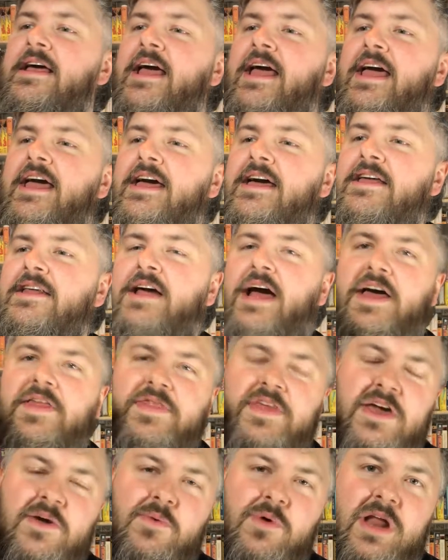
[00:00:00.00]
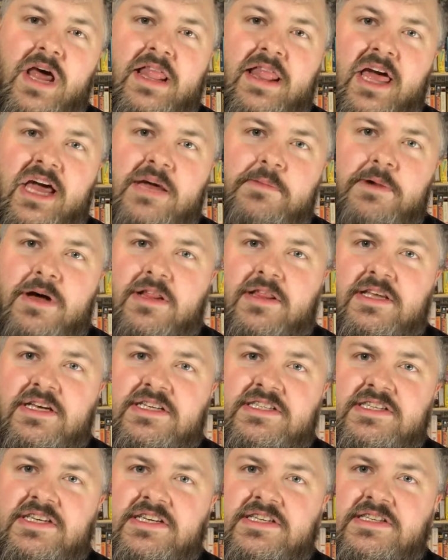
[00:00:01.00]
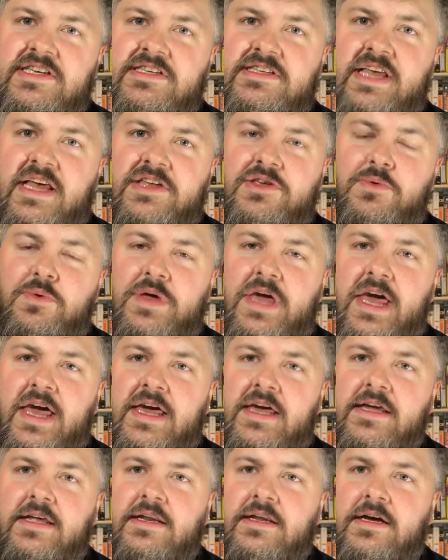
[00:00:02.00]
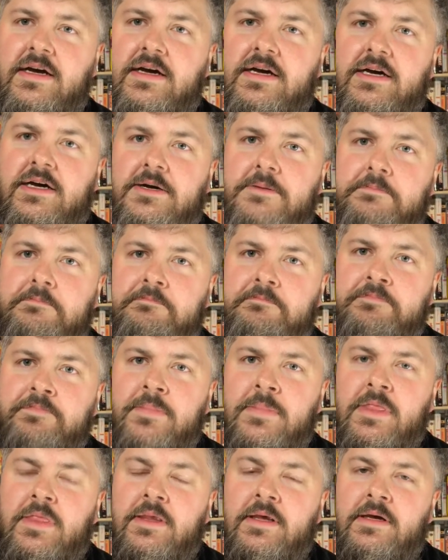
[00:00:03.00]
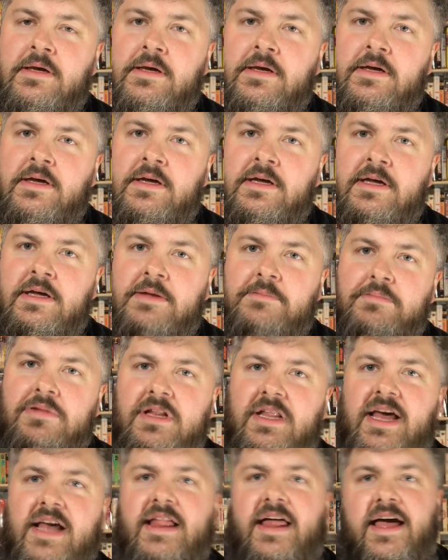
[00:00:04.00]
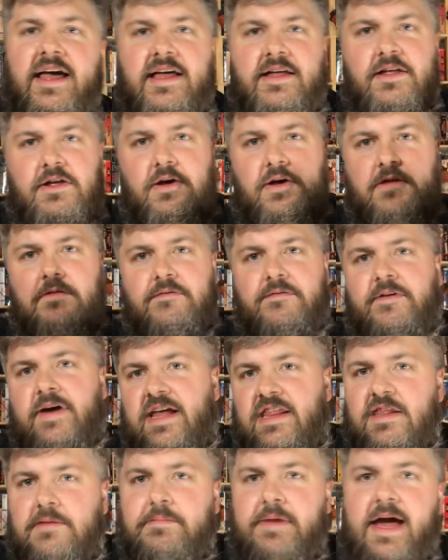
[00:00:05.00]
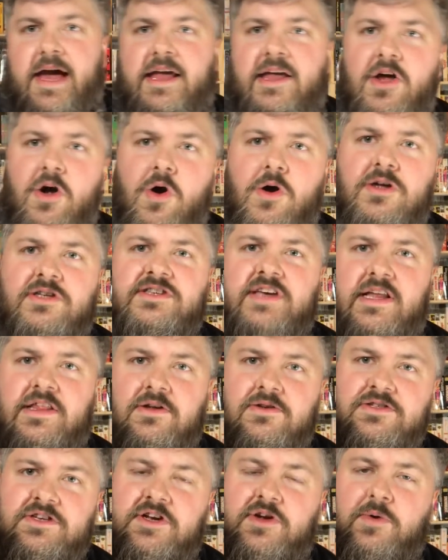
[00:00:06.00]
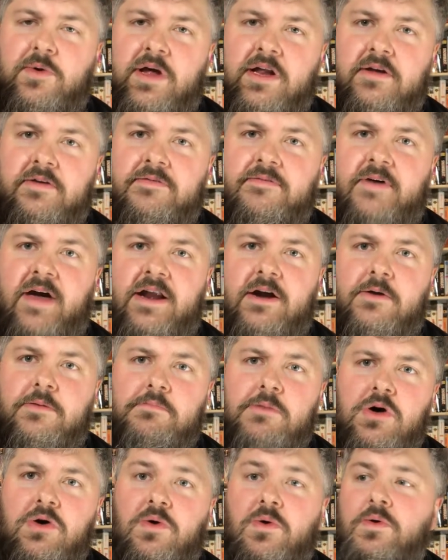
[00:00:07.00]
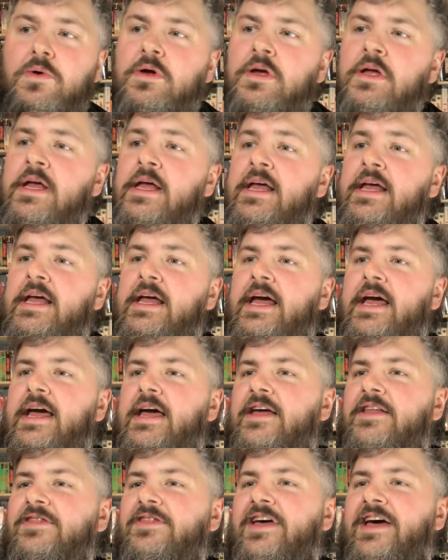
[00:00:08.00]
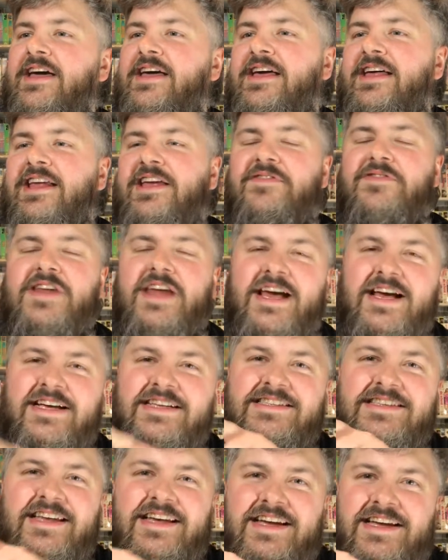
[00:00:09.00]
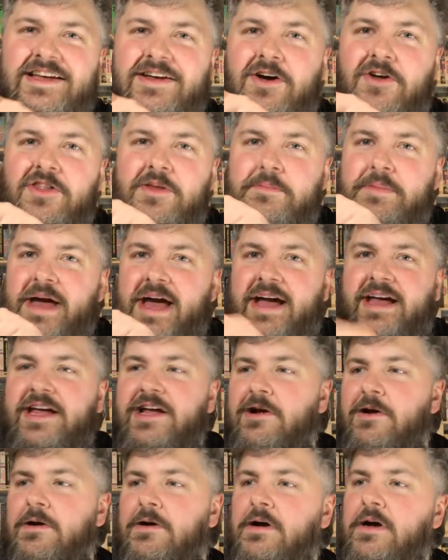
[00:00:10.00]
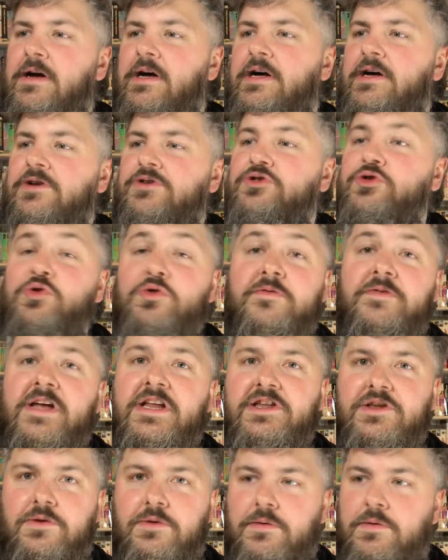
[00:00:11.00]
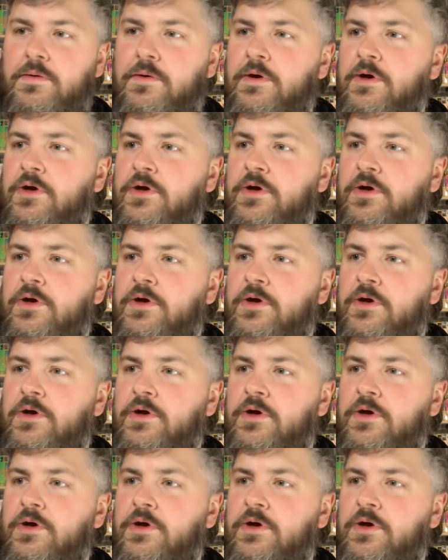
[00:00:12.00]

And I think what I like about this is is that you can. Um, play like you can fight in the backyards like there's a creative fighter mode and like it even has like on the back here uh, new venue